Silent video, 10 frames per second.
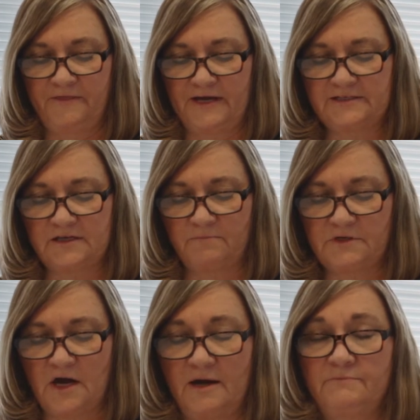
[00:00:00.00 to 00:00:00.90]
They
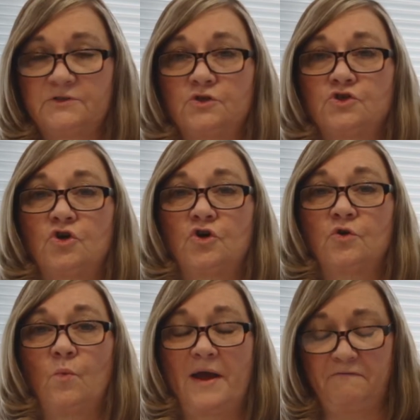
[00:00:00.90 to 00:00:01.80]
sometimes
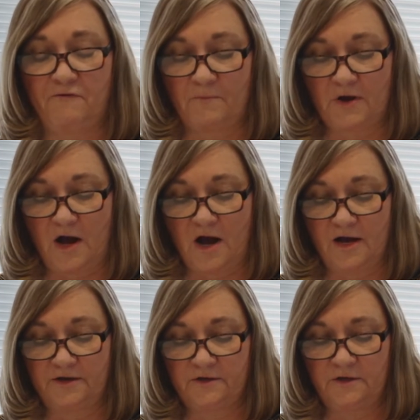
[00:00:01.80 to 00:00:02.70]
turn away from
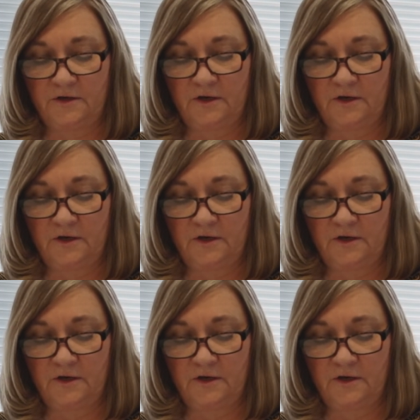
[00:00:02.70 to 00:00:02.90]
God.